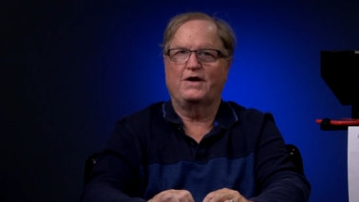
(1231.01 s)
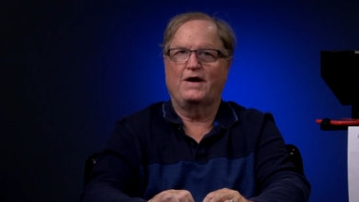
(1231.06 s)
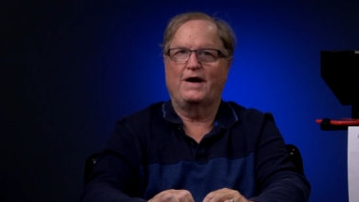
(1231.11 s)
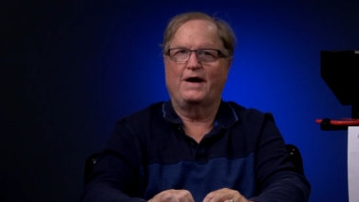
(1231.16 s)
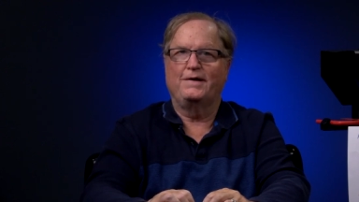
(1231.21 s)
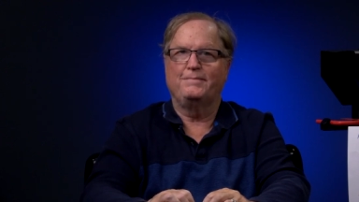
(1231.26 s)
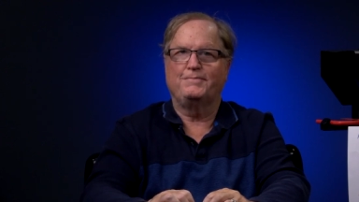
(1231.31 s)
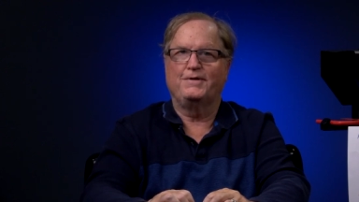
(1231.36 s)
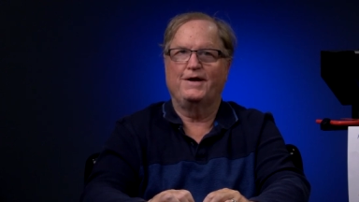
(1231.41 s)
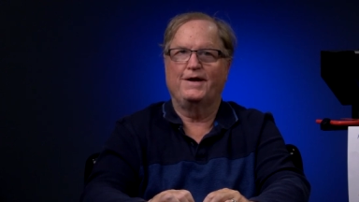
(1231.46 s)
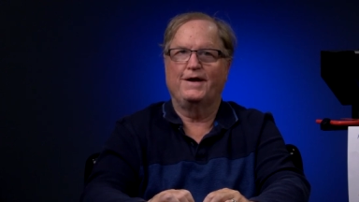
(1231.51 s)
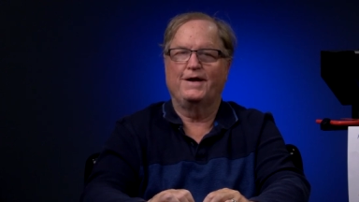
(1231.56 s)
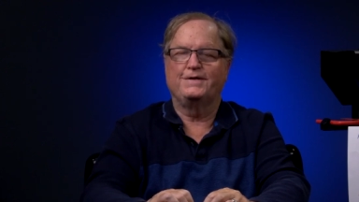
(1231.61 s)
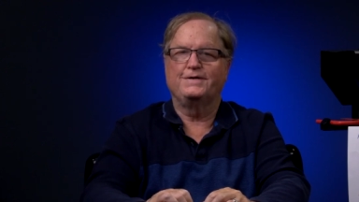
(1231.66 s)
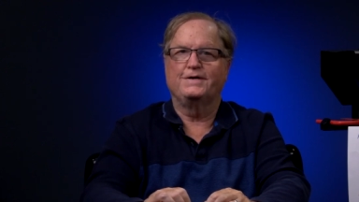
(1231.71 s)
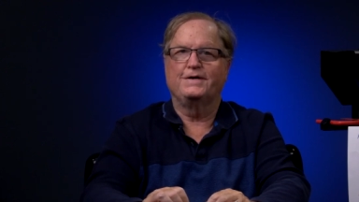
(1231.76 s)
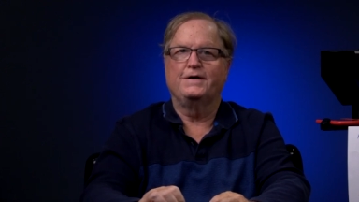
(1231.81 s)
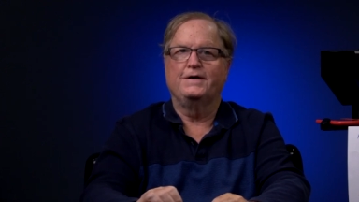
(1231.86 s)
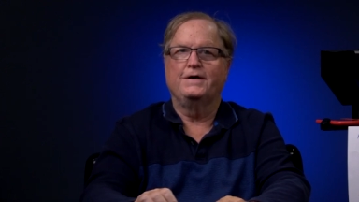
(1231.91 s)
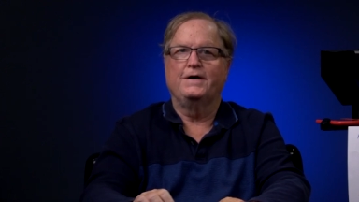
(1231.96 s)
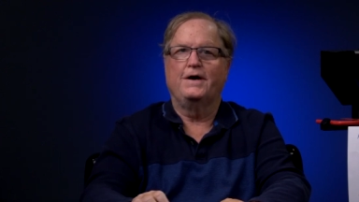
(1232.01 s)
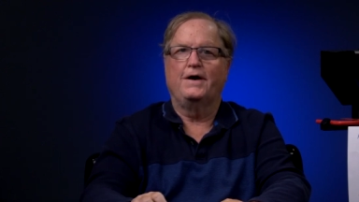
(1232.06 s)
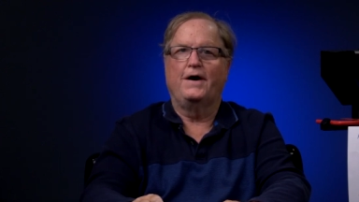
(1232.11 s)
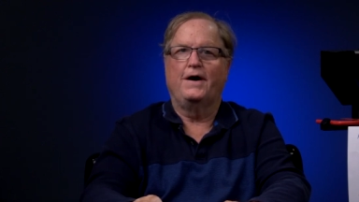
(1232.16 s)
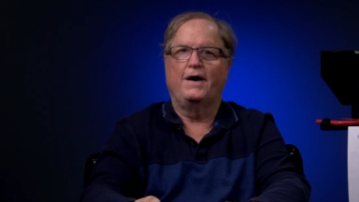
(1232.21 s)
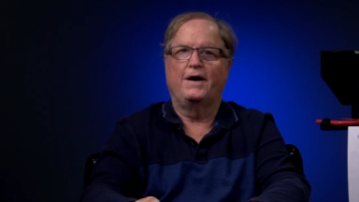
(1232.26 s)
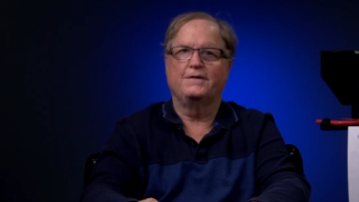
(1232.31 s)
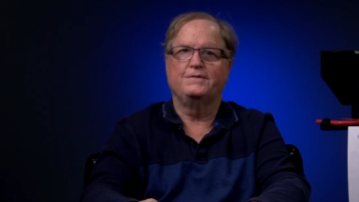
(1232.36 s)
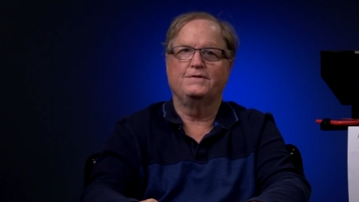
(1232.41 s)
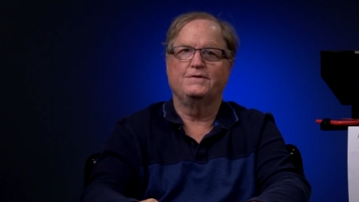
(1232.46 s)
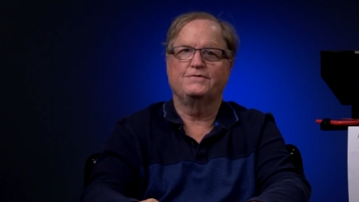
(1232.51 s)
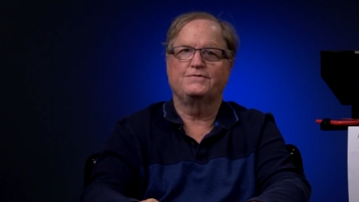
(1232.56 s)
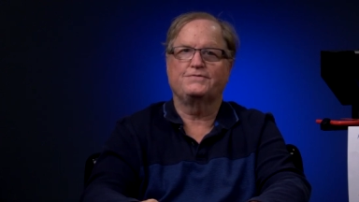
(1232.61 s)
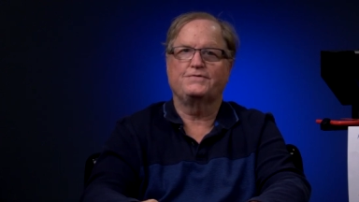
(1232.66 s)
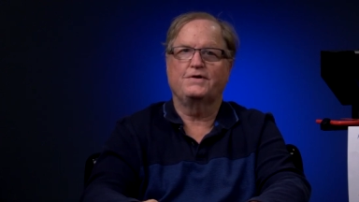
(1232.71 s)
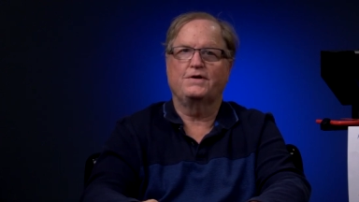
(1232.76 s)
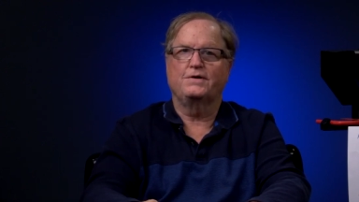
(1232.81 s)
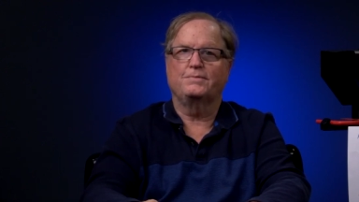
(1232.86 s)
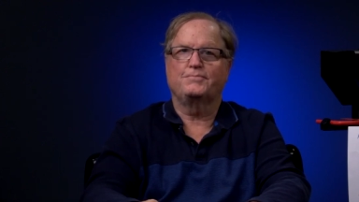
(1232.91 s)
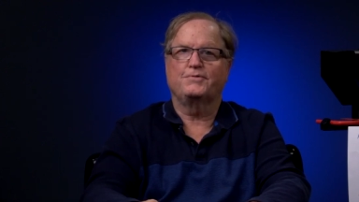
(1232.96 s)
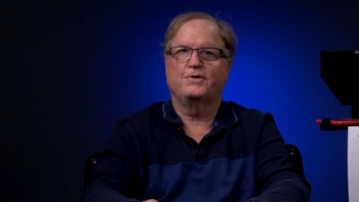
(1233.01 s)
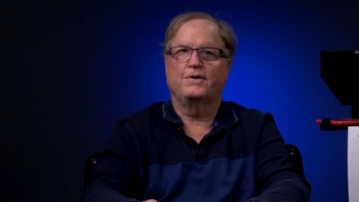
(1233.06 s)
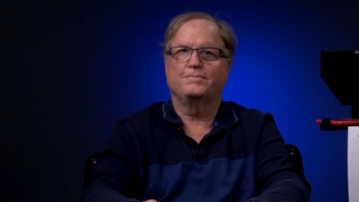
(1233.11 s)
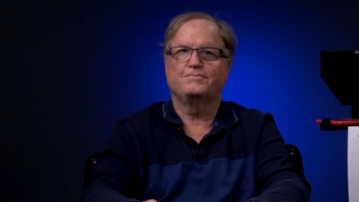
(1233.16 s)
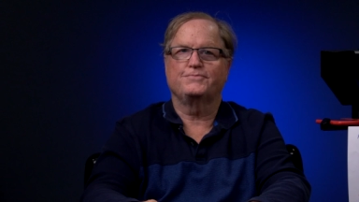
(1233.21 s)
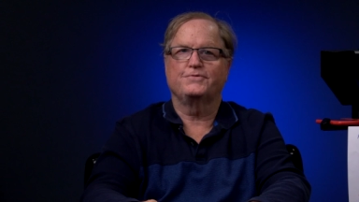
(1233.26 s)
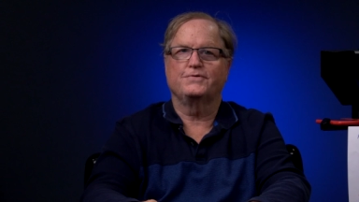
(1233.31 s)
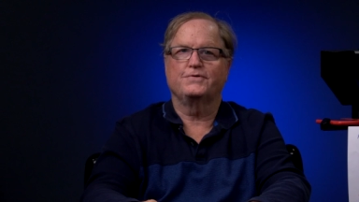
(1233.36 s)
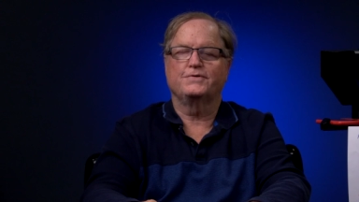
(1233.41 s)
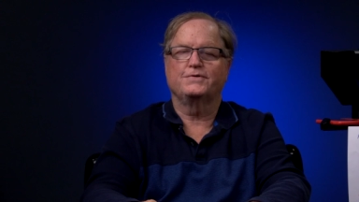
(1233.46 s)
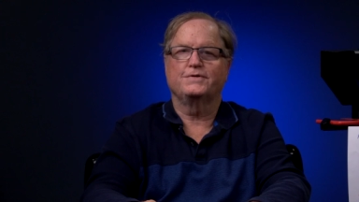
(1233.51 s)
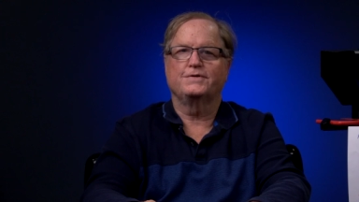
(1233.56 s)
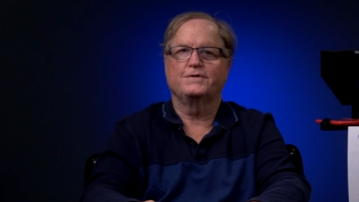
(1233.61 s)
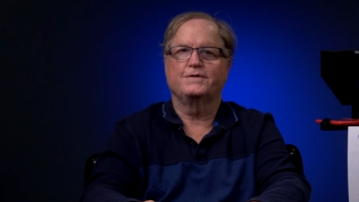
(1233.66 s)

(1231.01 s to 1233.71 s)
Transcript: iPad on this teleprompter.